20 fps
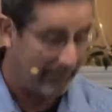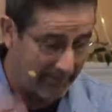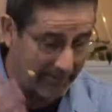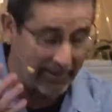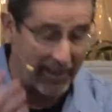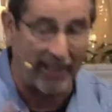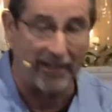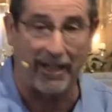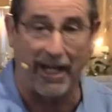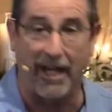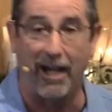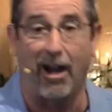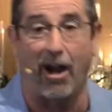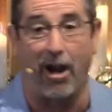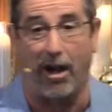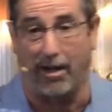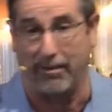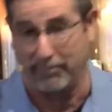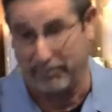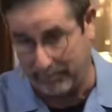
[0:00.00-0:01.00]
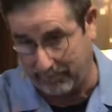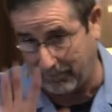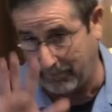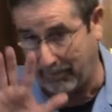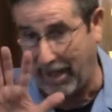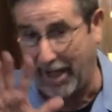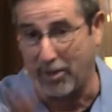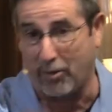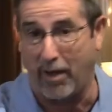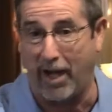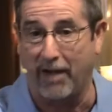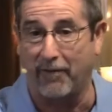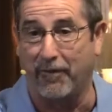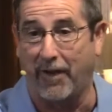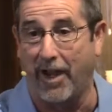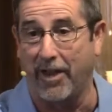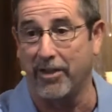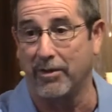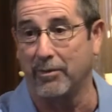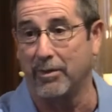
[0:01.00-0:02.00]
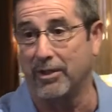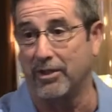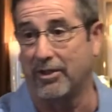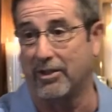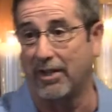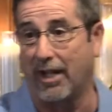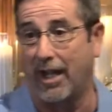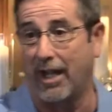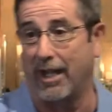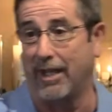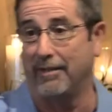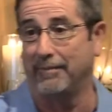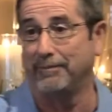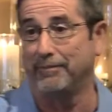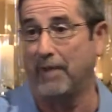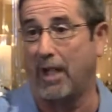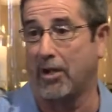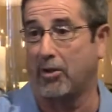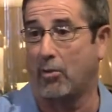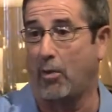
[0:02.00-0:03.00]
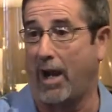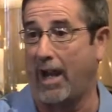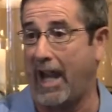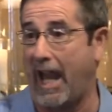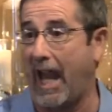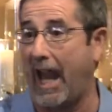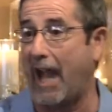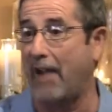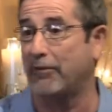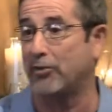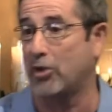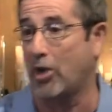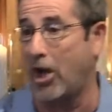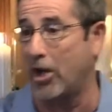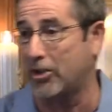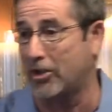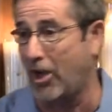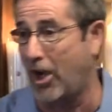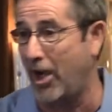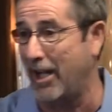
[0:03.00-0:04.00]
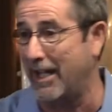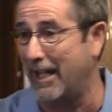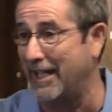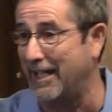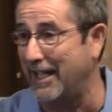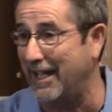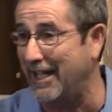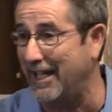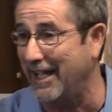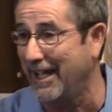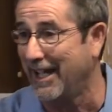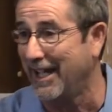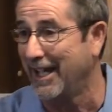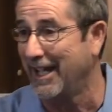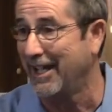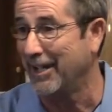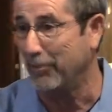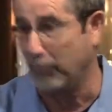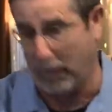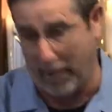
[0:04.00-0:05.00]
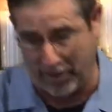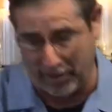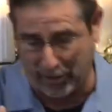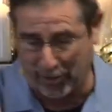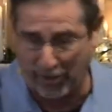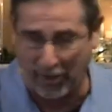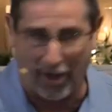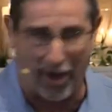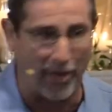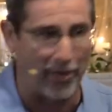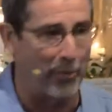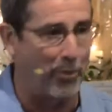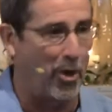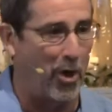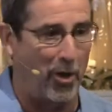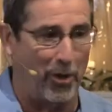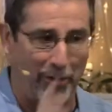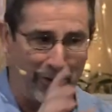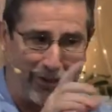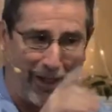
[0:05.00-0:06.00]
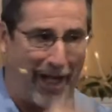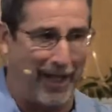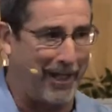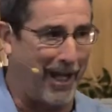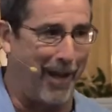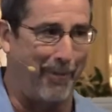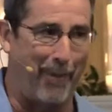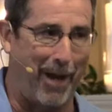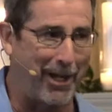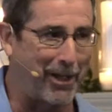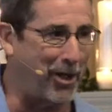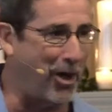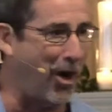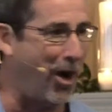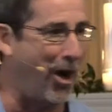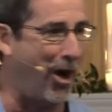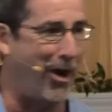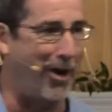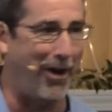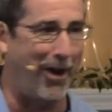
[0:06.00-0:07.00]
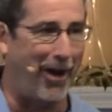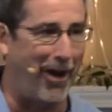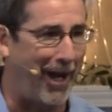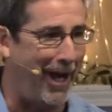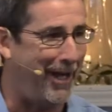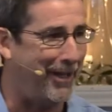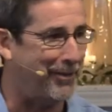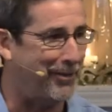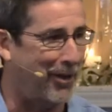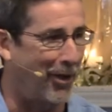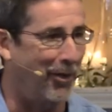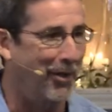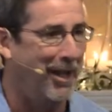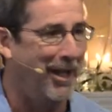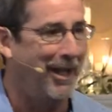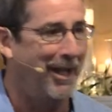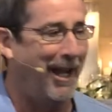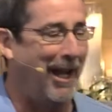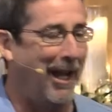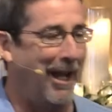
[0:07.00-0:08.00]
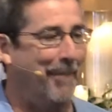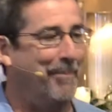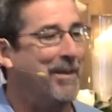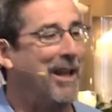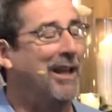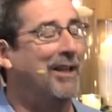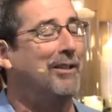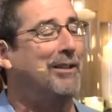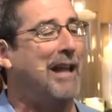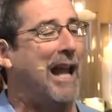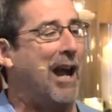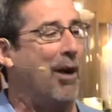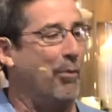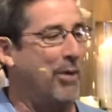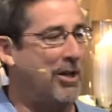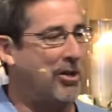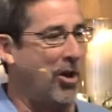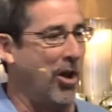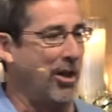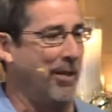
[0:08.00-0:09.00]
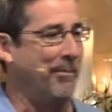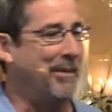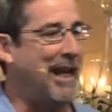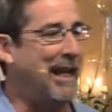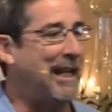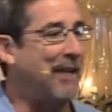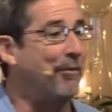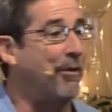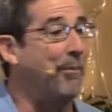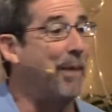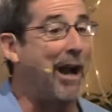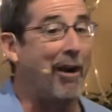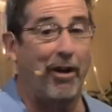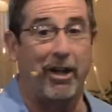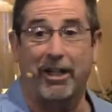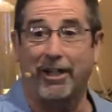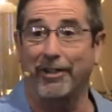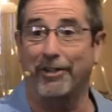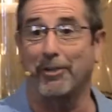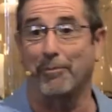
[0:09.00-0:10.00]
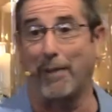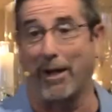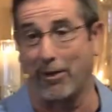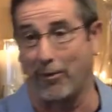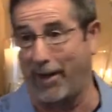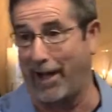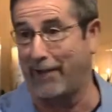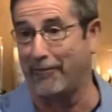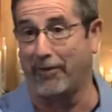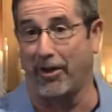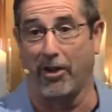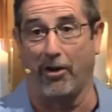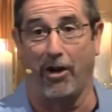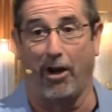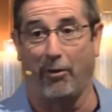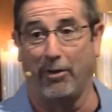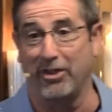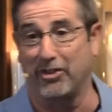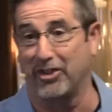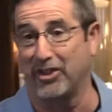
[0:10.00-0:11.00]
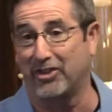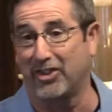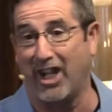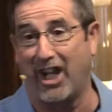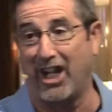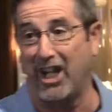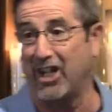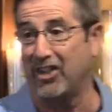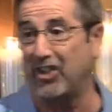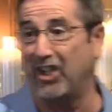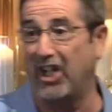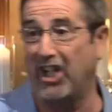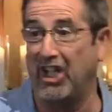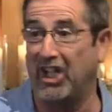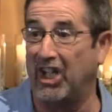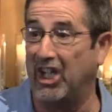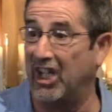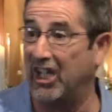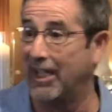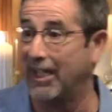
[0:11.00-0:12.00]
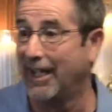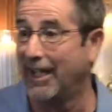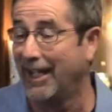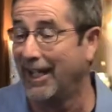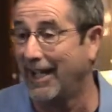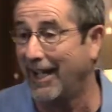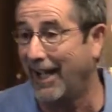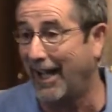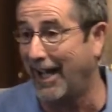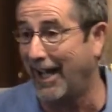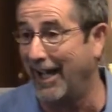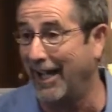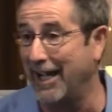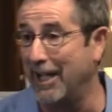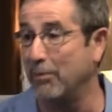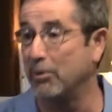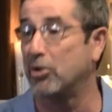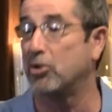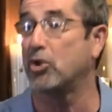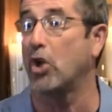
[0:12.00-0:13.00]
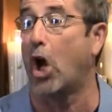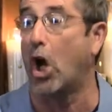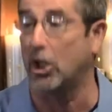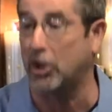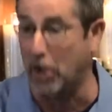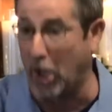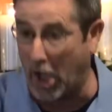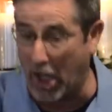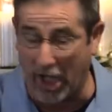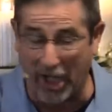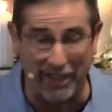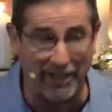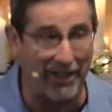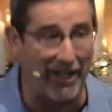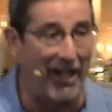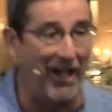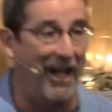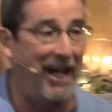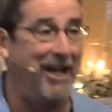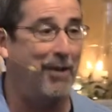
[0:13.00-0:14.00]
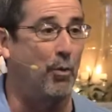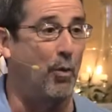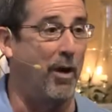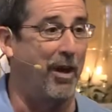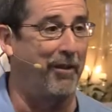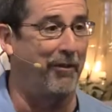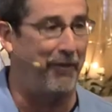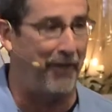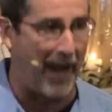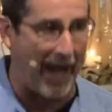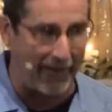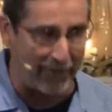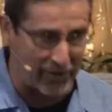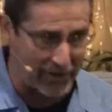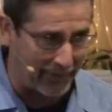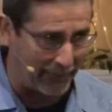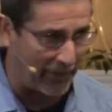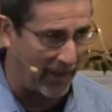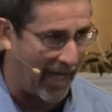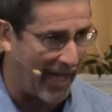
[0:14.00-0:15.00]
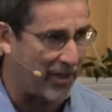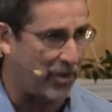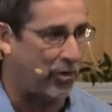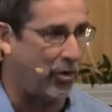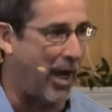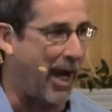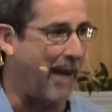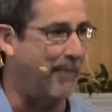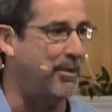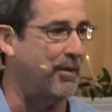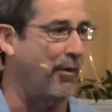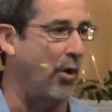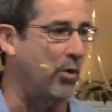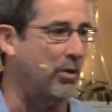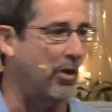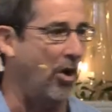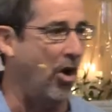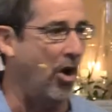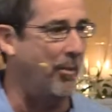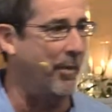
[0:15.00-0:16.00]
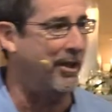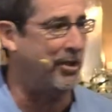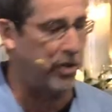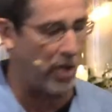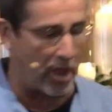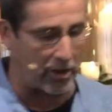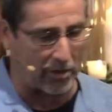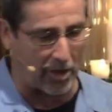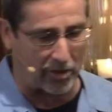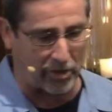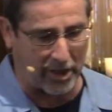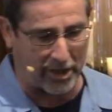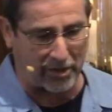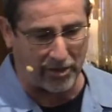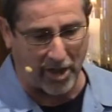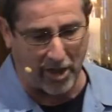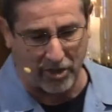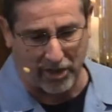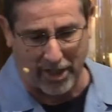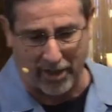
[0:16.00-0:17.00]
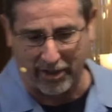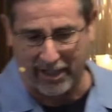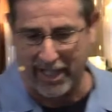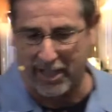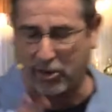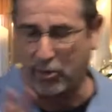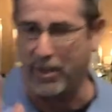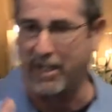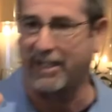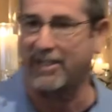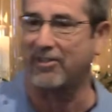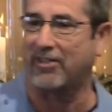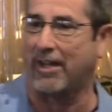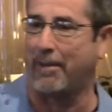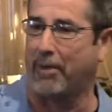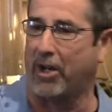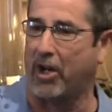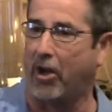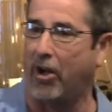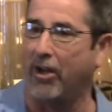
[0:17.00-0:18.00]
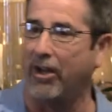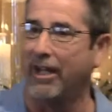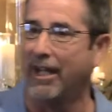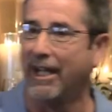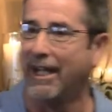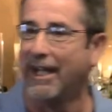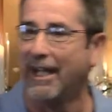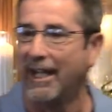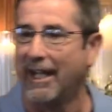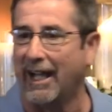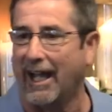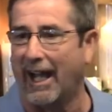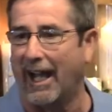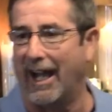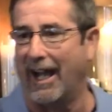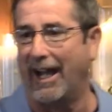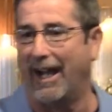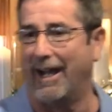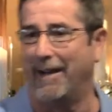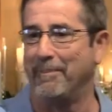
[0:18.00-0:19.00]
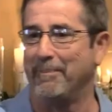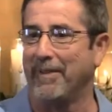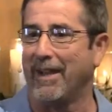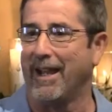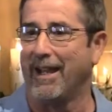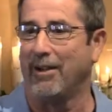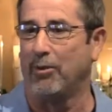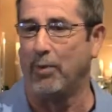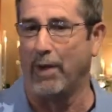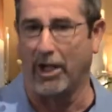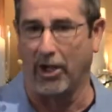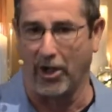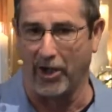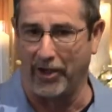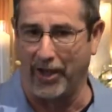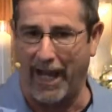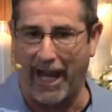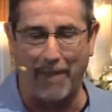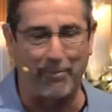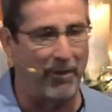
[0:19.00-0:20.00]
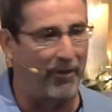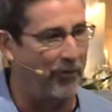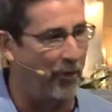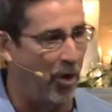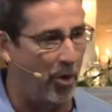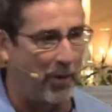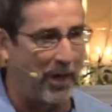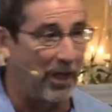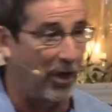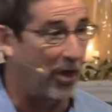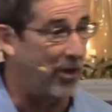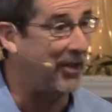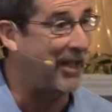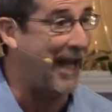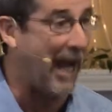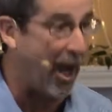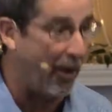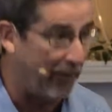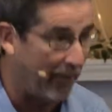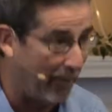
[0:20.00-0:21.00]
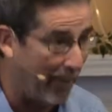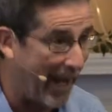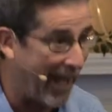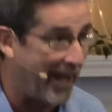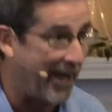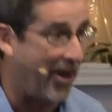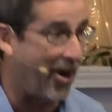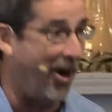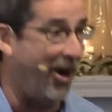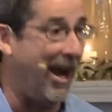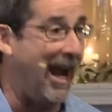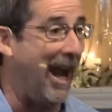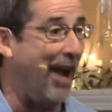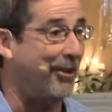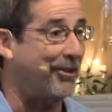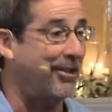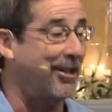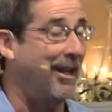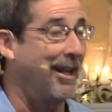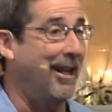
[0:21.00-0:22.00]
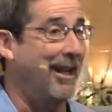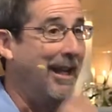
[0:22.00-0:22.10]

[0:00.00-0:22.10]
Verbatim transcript: They, they are. Um, my grandfather was uh, not quite half Choctaw Indian, registered on the rolls. I got my card, all right? So uh, now we call them Native Americans. My grandfather always just said, he's an Indian. Uh, he was Choctaw, all right, one of the five civilized tribes of Oklahoma Choctaw, Chickasaw, Cherokee, Creek, and Seminole. Um, we learned that before we learned the alphabet at our house.